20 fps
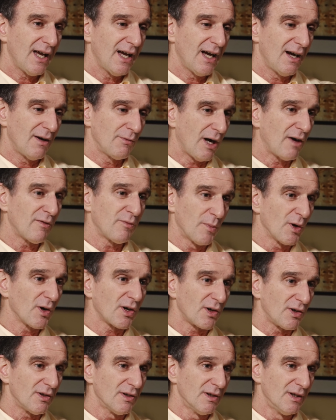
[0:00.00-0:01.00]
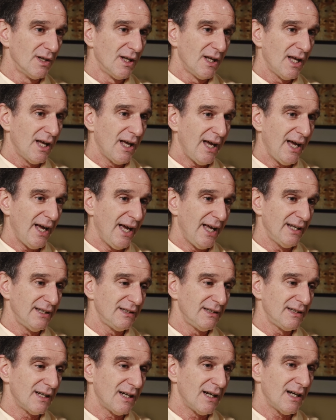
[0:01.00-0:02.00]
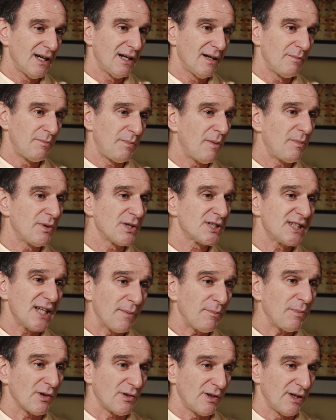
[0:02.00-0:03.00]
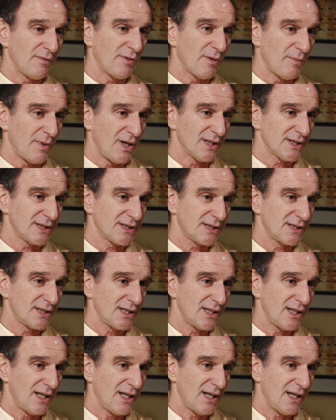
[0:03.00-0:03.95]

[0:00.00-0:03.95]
Ralph Merkle, and published separately from us.